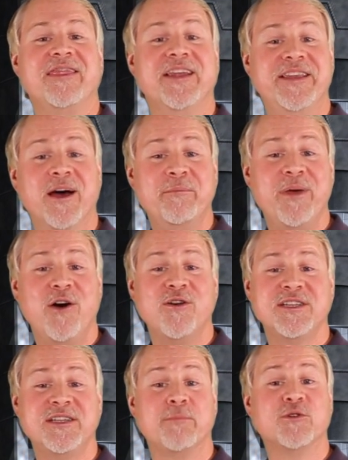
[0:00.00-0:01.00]
The Dumbbell
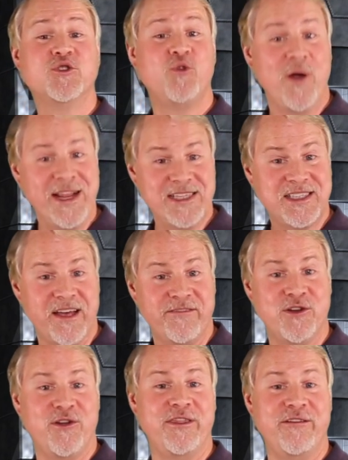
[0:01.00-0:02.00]
is number
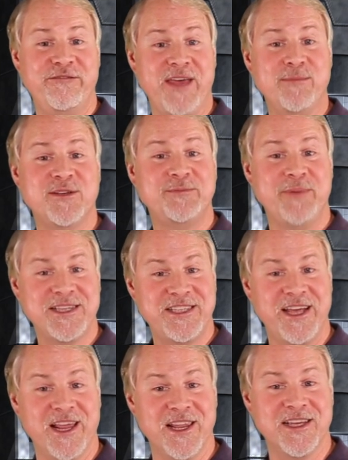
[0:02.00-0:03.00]
27 on the famous
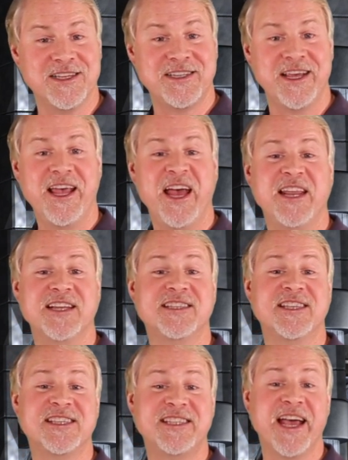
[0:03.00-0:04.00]
Messier list and is
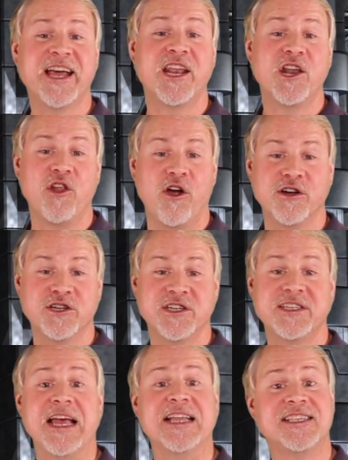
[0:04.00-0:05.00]
the second
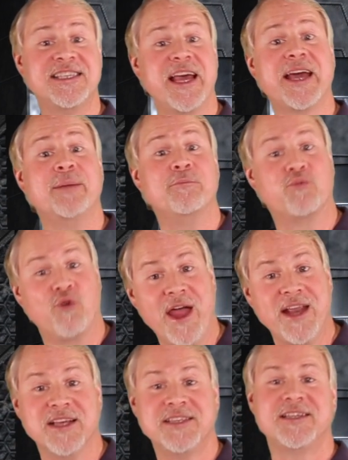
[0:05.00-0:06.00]
largest and second
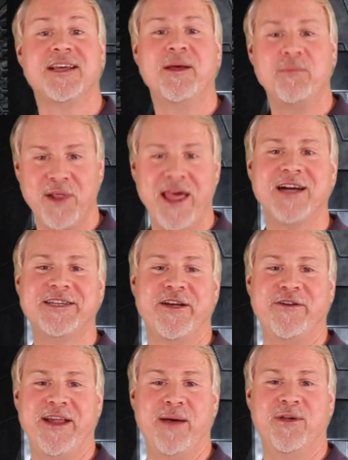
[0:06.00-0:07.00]
brightest
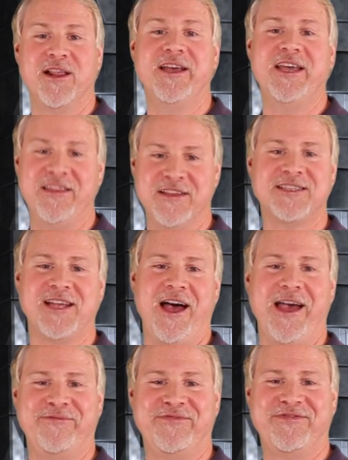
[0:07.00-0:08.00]
planetary nebula in the sky.